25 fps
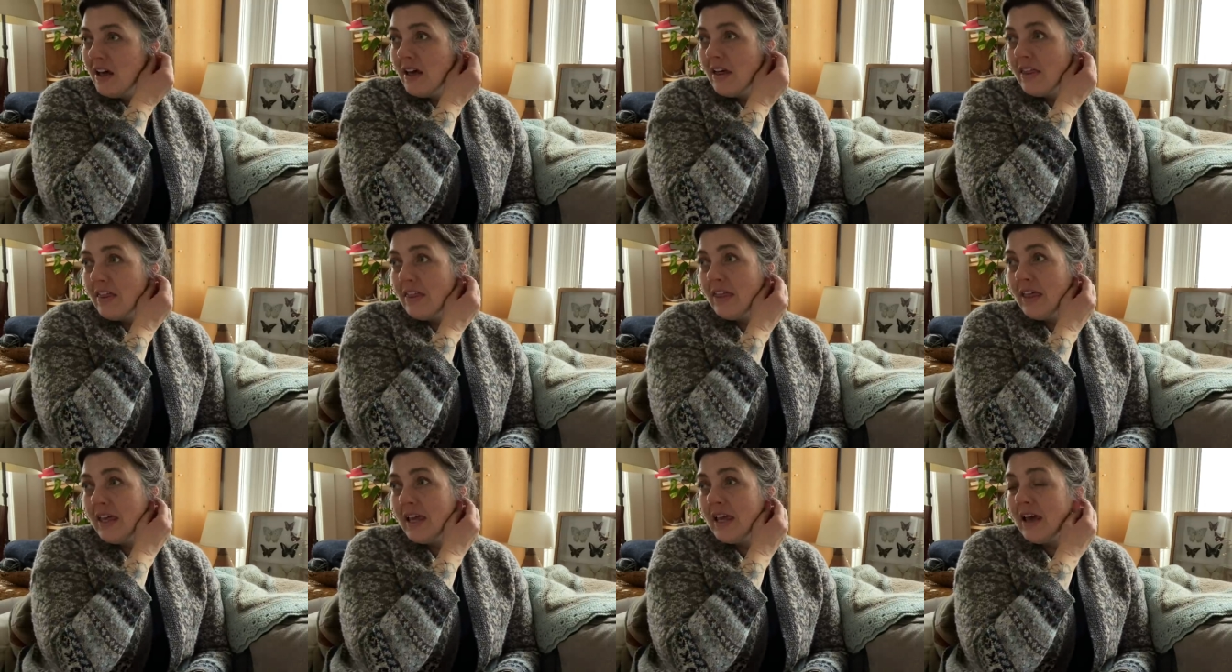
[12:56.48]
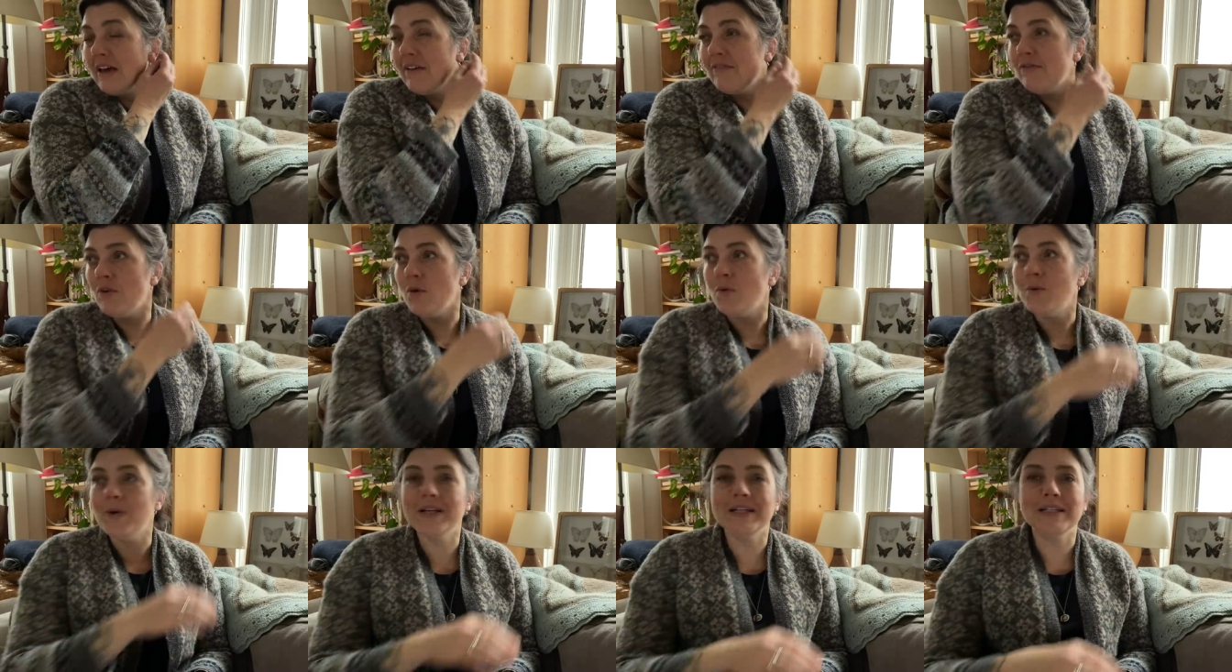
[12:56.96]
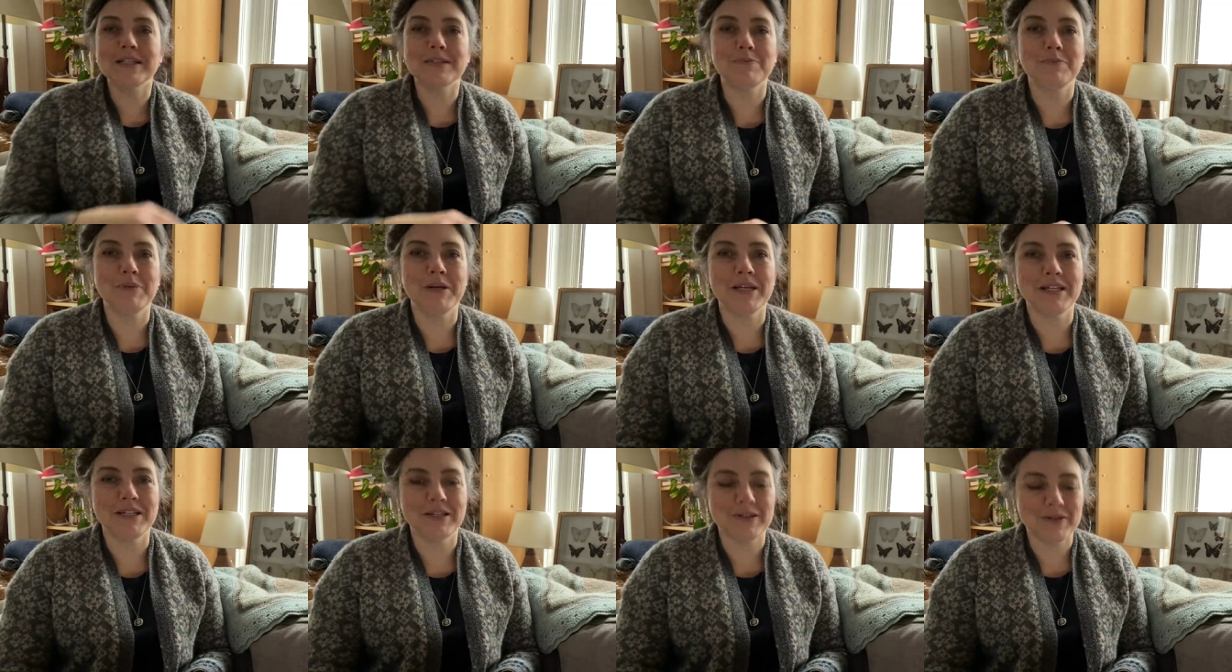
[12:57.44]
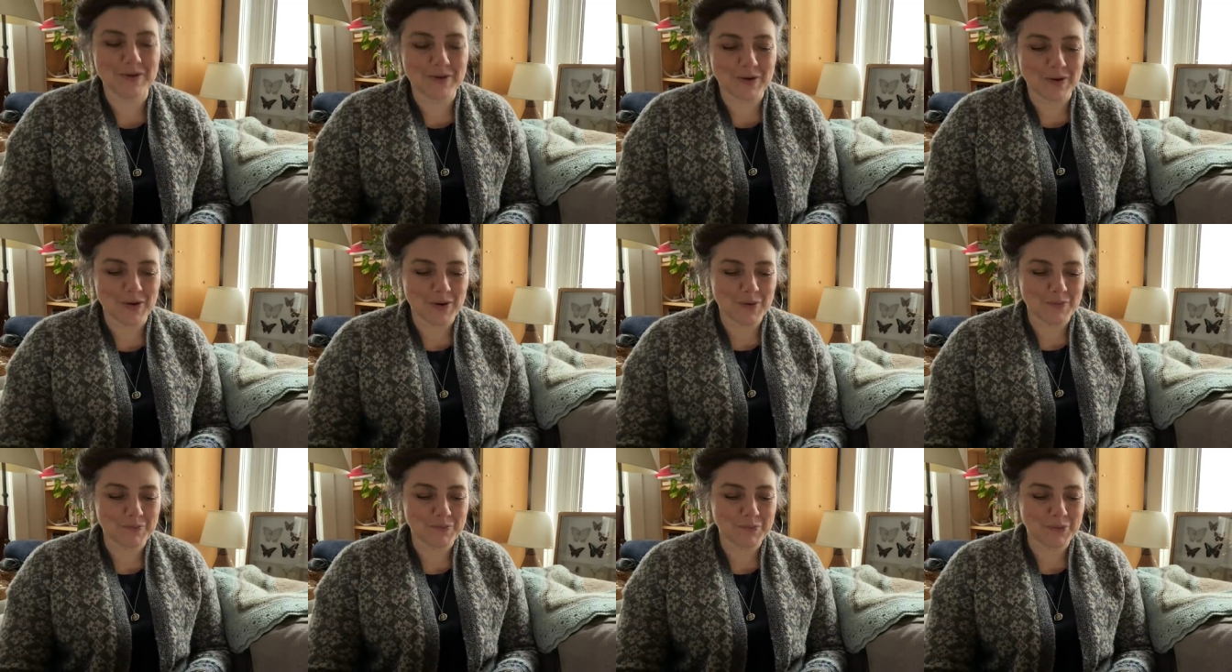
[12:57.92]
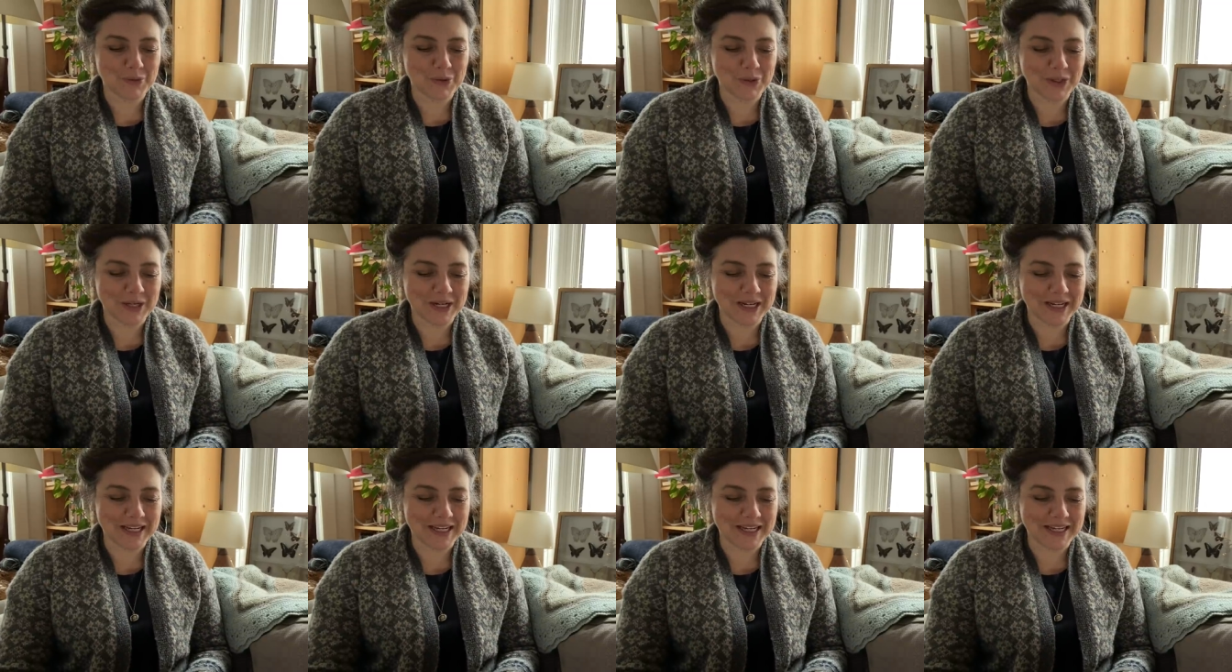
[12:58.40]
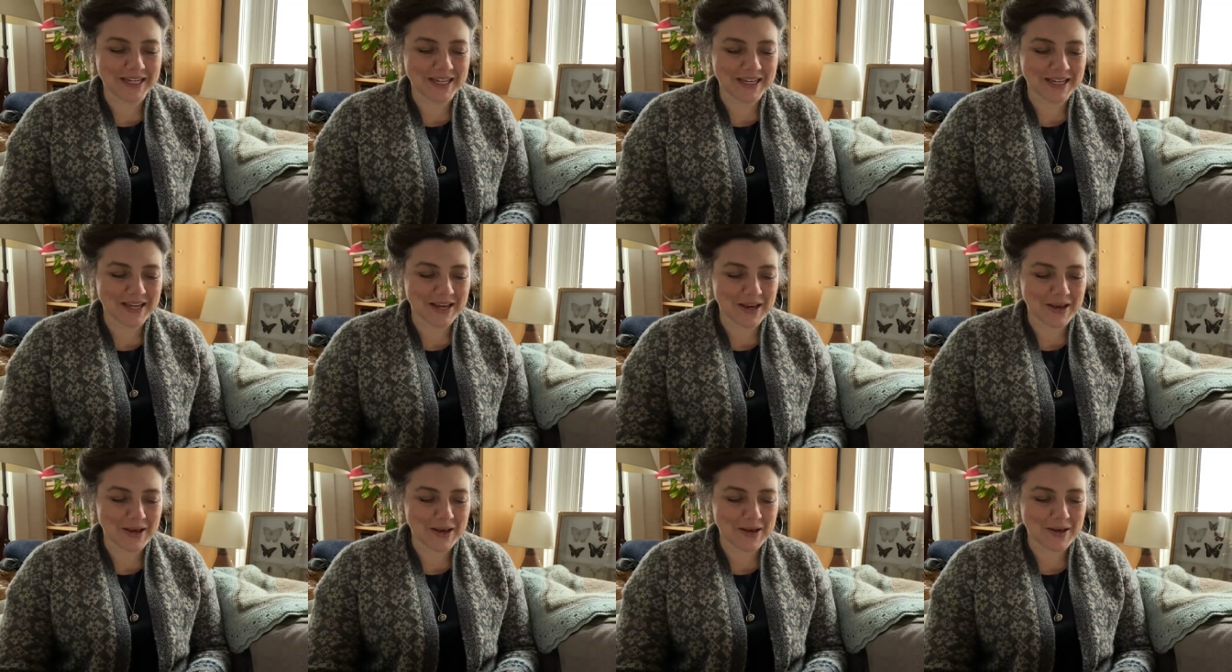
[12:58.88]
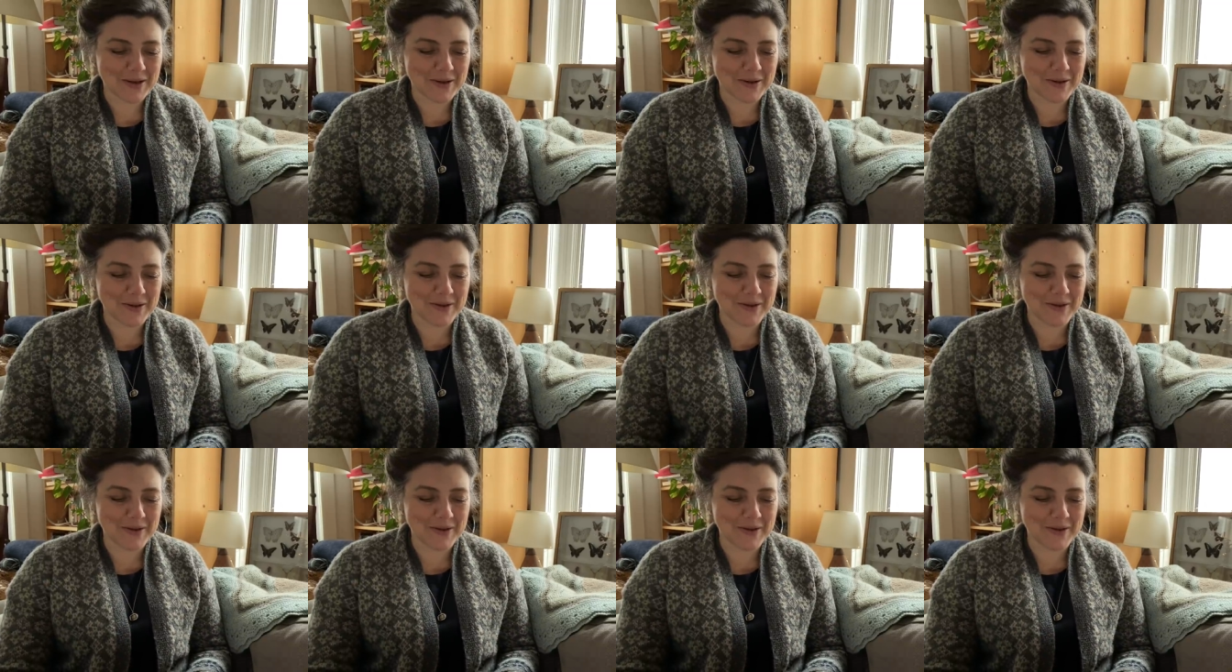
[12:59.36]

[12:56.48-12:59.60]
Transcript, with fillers: think I've always been pretty uh,